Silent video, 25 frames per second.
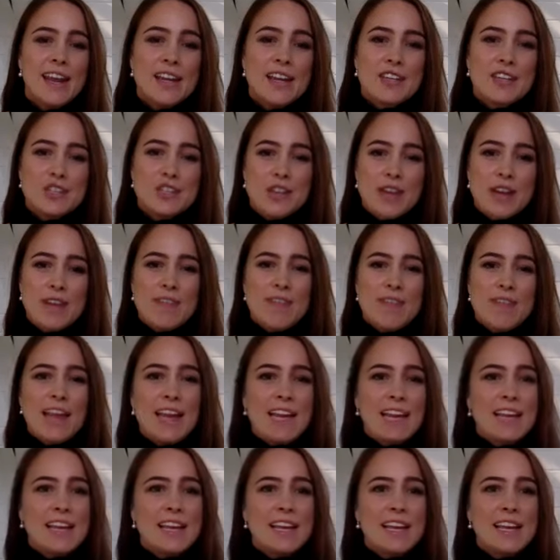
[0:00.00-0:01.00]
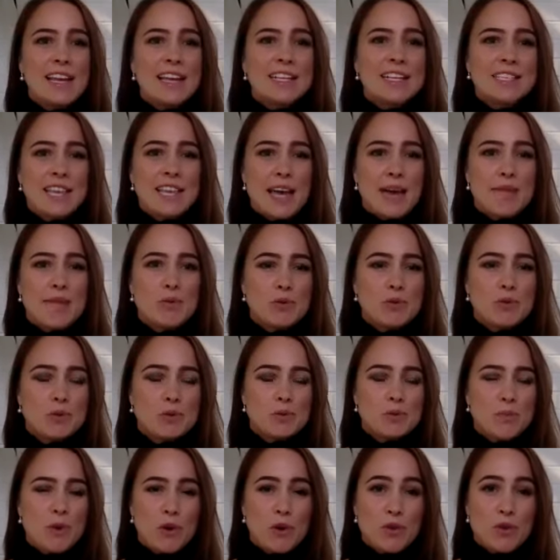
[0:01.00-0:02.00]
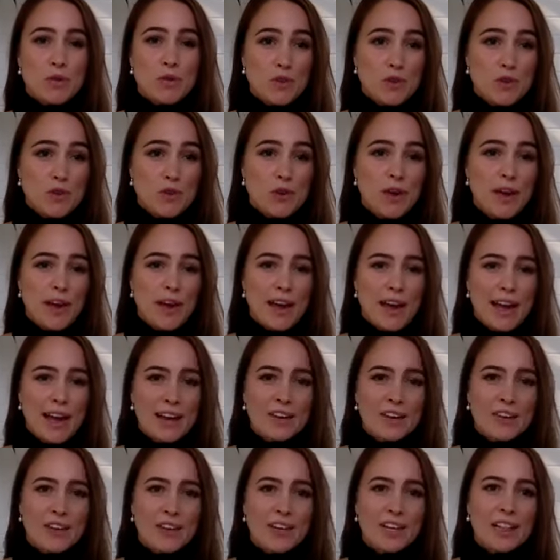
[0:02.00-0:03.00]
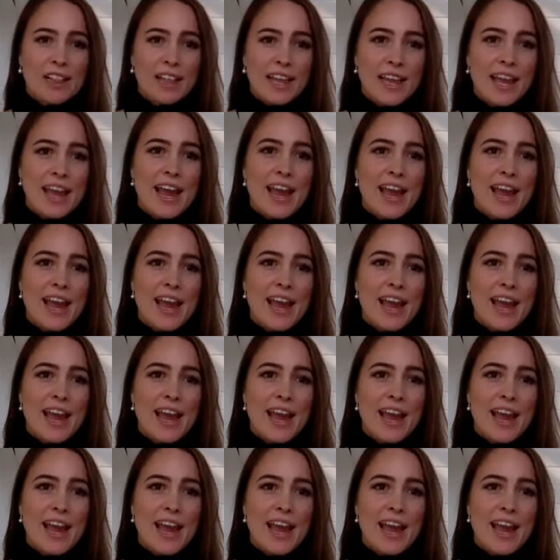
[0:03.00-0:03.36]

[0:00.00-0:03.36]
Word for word: do you have any examples, both of you, uh, Anna and Claire,